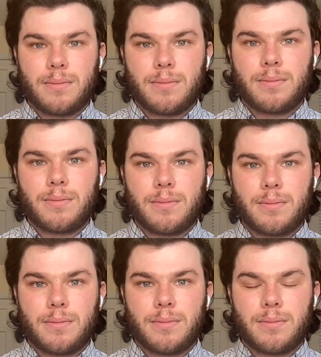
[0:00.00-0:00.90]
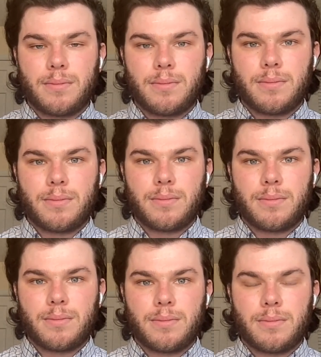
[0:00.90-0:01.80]

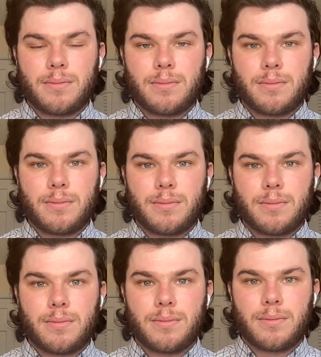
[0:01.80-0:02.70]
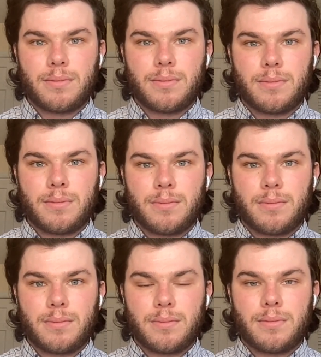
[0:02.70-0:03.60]

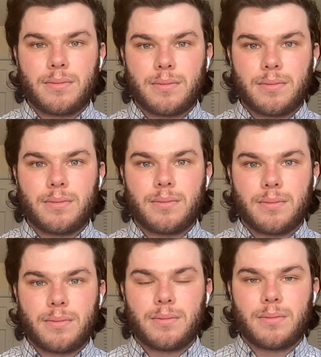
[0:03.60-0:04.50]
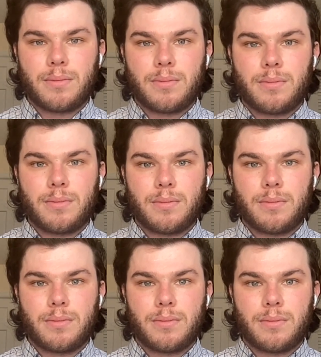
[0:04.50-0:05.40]

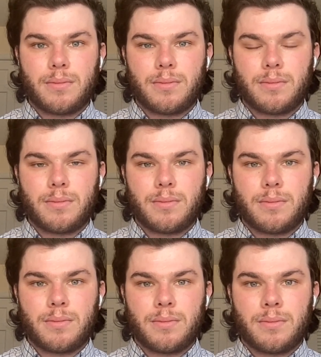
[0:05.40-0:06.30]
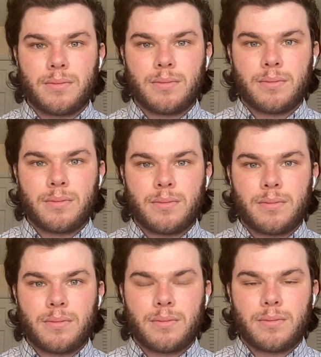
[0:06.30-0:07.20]

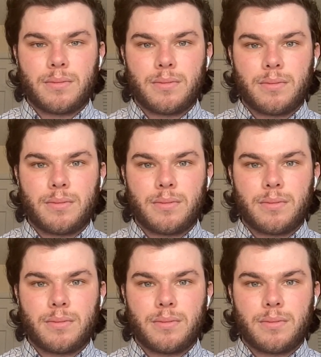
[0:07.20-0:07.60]
The person shown says nothing.